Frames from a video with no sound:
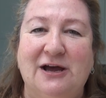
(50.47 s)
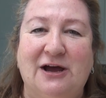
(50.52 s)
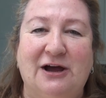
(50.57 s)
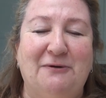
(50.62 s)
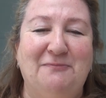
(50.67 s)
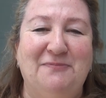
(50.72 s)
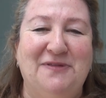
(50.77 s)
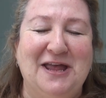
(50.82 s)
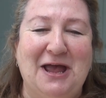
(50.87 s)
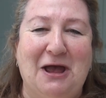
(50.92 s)

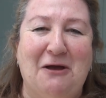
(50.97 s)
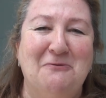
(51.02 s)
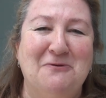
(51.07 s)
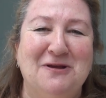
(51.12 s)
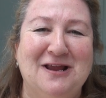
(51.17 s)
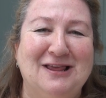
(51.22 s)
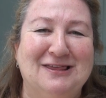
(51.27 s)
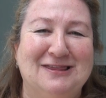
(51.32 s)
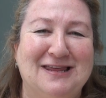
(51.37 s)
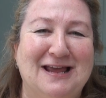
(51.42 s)
Um, the
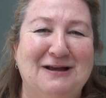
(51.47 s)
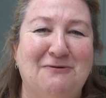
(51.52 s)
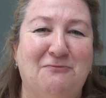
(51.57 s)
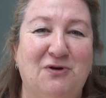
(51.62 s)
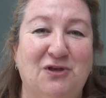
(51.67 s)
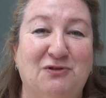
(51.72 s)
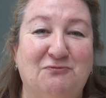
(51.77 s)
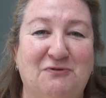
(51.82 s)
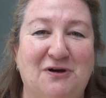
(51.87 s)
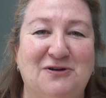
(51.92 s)
only thing
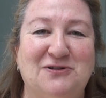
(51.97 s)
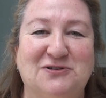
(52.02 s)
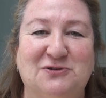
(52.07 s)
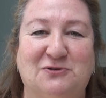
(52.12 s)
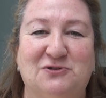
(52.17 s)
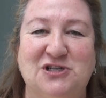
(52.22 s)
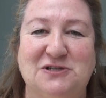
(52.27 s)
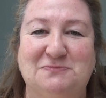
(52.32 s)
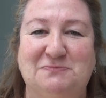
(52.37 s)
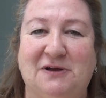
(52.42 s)
with Rose
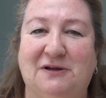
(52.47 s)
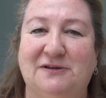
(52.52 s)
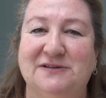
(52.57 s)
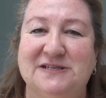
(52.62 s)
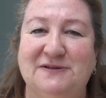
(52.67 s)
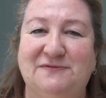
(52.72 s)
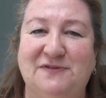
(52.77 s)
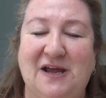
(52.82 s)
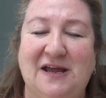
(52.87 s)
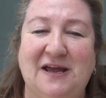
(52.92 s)
Cottage
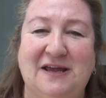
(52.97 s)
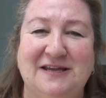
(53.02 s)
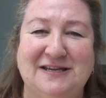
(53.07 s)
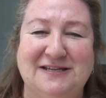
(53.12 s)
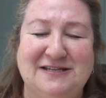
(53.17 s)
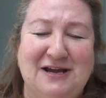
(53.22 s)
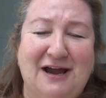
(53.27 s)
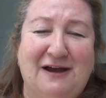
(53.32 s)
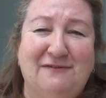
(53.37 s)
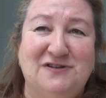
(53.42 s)
Plants if you ha
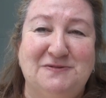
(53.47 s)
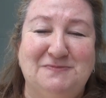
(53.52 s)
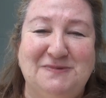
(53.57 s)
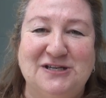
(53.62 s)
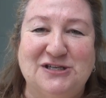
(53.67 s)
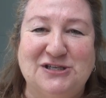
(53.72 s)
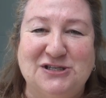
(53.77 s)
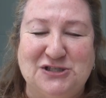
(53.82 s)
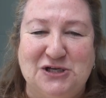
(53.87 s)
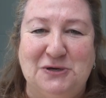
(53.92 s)
is you have to
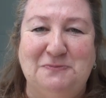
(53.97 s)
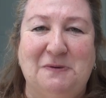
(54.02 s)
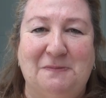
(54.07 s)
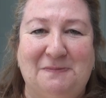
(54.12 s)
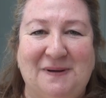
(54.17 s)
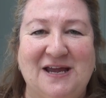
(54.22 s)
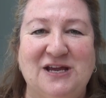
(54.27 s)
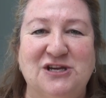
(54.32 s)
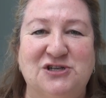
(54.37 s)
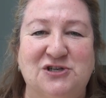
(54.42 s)
be super
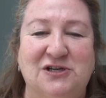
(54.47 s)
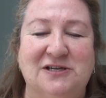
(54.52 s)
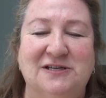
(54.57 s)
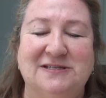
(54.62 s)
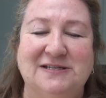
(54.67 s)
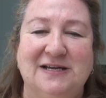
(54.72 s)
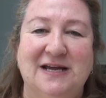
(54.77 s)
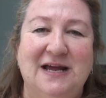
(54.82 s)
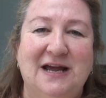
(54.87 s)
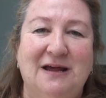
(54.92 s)

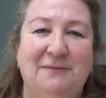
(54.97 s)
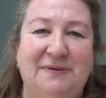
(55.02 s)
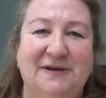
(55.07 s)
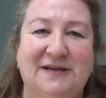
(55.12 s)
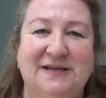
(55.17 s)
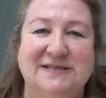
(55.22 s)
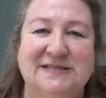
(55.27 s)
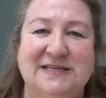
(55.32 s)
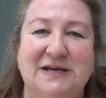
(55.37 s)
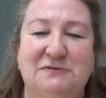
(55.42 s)
patient
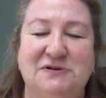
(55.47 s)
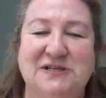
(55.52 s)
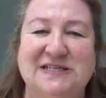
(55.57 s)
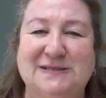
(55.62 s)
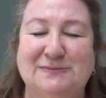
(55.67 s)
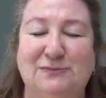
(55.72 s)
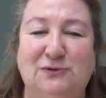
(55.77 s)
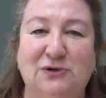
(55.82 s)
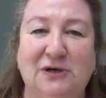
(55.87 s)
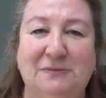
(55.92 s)
because they're a
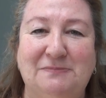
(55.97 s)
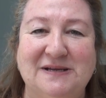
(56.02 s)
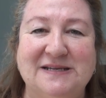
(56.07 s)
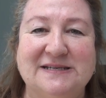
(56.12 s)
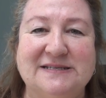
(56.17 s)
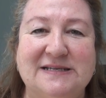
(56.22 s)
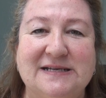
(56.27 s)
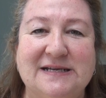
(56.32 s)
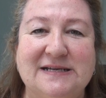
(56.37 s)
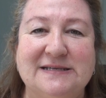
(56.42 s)
smaller
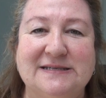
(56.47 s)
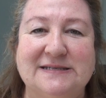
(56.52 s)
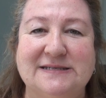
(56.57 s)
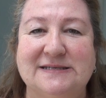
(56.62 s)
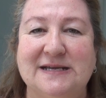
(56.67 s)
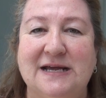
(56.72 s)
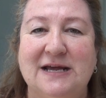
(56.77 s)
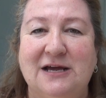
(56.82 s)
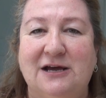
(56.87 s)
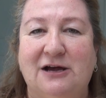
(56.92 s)

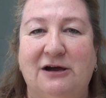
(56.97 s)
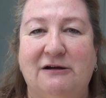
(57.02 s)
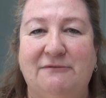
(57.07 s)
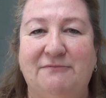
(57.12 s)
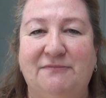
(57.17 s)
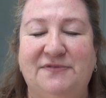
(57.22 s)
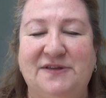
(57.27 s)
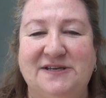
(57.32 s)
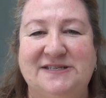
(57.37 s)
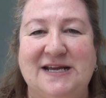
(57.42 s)
business.
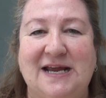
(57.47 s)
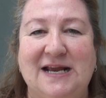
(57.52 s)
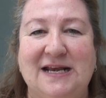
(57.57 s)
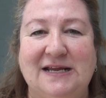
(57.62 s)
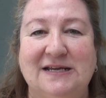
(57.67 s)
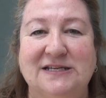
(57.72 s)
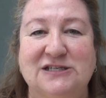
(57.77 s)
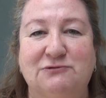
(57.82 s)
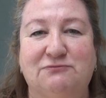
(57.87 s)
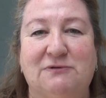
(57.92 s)
Um, the
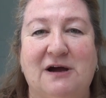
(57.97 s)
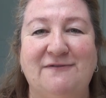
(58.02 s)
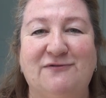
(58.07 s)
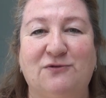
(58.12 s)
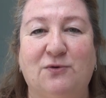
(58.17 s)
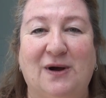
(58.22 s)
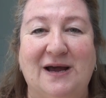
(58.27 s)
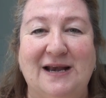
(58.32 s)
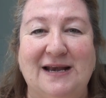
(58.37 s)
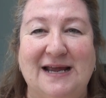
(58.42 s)
Dahlias
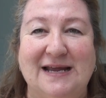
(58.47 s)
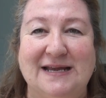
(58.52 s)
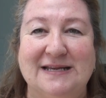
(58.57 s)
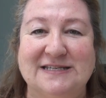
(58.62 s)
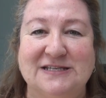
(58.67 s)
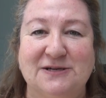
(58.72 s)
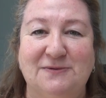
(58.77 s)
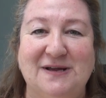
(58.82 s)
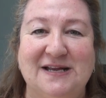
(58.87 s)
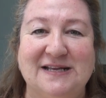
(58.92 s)
arrived quite
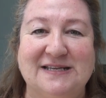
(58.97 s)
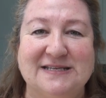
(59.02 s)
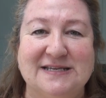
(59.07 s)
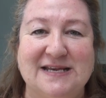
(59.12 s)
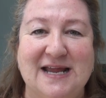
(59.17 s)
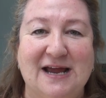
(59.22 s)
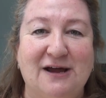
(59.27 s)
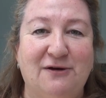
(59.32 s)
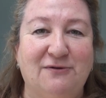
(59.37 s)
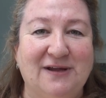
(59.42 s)
late, so it's
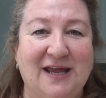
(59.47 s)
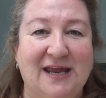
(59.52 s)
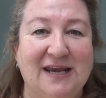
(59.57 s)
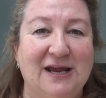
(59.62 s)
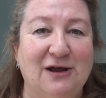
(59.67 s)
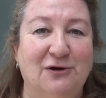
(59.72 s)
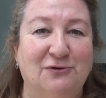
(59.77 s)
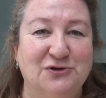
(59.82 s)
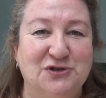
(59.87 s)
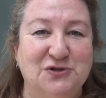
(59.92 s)
now
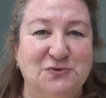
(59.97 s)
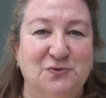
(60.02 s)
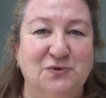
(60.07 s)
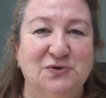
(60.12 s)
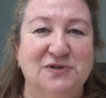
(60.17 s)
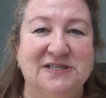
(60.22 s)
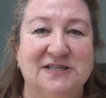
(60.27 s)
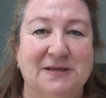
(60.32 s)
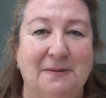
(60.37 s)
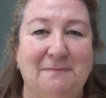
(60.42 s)
getting on
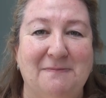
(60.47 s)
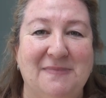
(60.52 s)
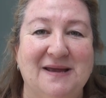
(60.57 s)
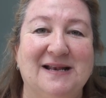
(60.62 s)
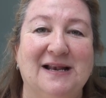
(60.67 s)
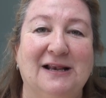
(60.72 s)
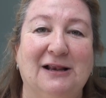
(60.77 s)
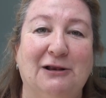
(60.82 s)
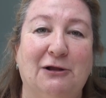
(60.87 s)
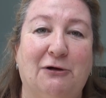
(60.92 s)
towards the
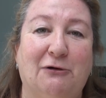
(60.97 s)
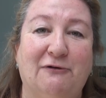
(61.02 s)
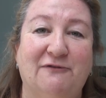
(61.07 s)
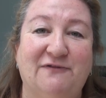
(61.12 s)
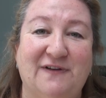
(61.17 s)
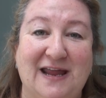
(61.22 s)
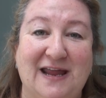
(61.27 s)
middle of